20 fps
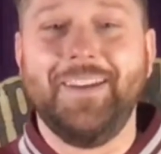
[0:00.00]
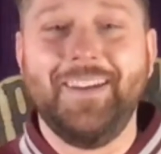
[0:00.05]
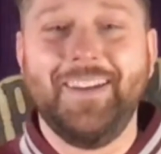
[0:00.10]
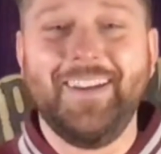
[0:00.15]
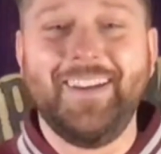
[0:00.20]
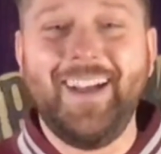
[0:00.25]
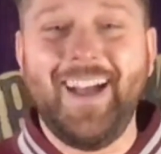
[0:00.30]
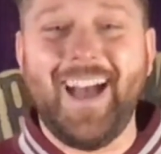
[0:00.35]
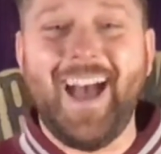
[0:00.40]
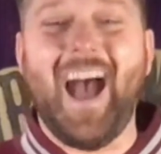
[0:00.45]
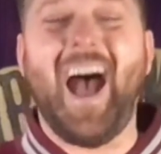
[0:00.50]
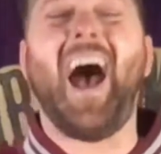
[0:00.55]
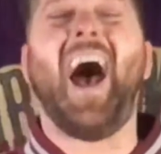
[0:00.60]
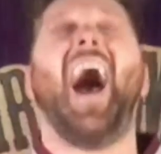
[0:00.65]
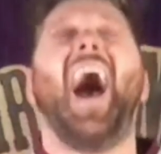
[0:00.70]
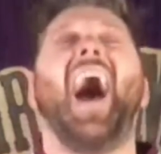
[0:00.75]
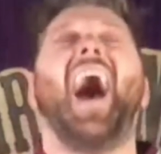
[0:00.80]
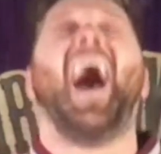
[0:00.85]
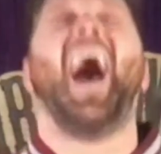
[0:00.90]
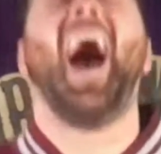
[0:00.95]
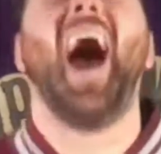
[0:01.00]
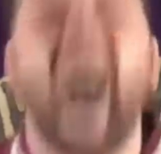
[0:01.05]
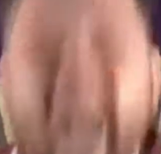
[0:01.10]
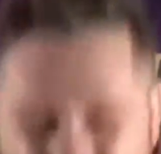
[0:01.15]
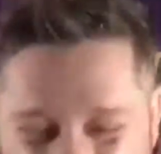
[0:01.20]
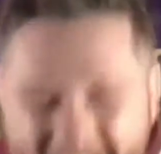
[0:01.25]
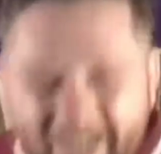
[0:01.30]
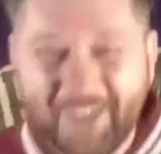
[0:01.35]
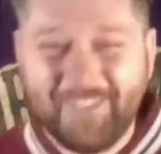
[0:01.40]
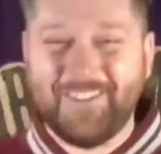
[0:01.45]
I
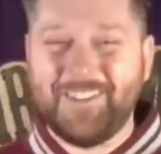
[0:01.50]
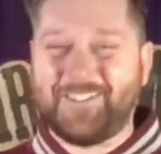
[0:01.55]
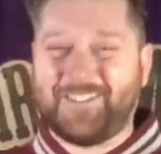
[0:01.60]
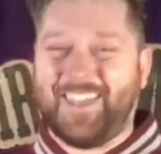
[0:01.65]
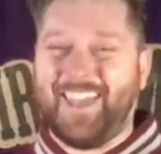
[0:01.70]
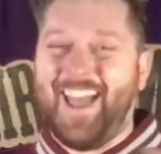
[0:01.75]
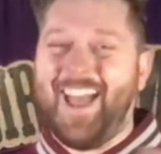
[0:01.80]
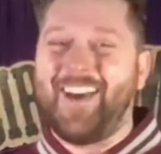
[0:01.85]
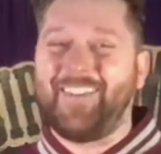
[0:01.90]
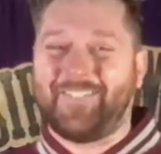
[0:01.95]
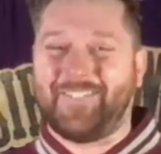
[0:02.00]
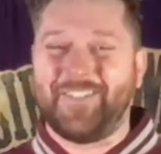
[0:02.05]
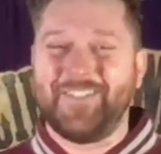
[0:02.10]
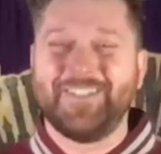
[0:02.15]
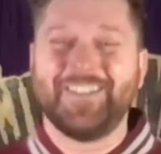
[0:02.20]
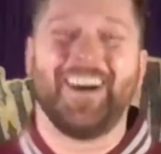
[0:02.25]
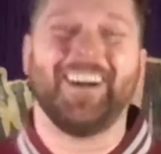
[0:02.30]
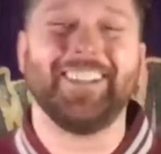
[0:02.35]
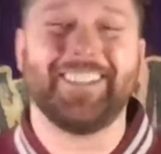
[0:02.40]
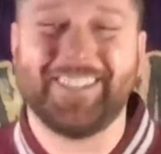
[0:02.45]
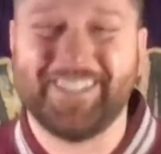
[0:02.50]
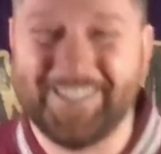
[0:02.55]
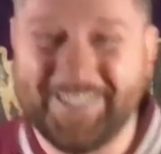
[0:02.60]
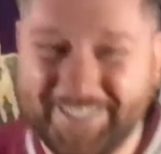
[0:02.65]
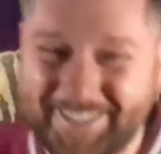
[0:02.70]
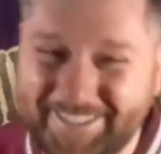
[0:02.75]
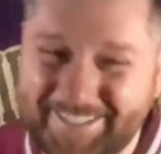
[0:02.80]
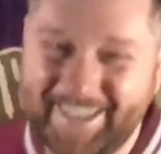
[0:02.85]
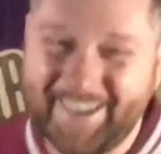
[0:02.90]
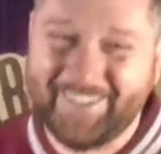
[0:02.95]
was careful not to
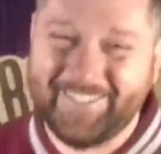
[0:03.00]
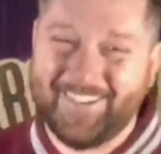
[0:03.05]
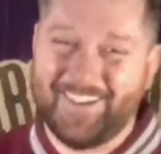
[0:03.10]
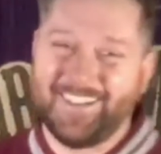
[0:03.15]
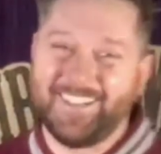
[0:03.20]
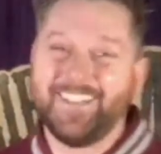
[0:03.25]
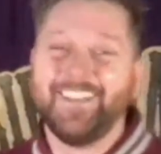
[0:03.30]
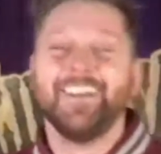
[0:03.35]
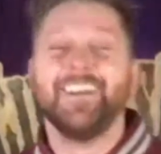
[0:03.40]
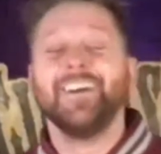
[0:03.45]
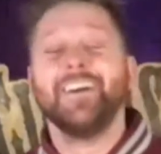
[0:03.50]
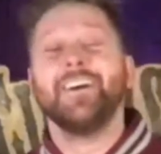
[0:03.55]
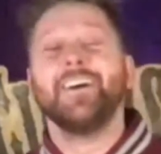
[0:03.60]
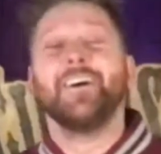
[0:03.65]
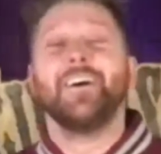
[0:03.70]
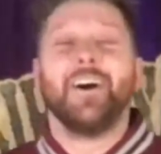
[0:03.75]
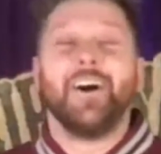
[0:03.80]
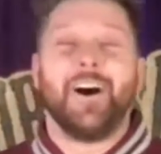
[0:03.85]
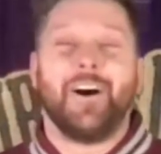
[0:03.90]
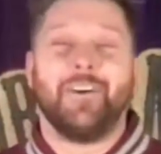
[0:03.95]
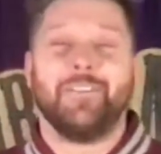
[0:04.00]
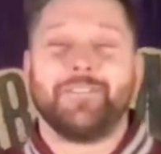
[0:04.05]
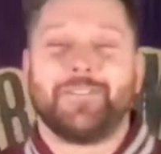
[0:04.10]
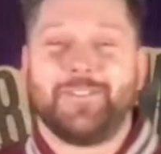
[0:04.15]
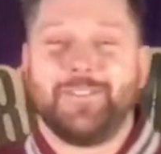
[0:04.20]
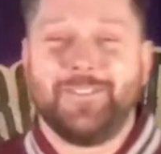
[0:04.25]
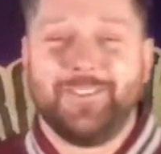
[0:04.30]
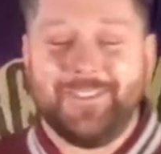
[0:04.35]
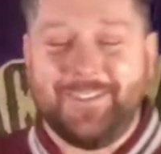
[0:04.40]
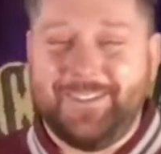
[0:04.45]
do that one. I was
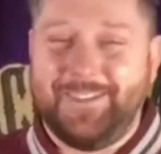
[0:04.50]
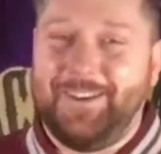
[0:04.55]
too...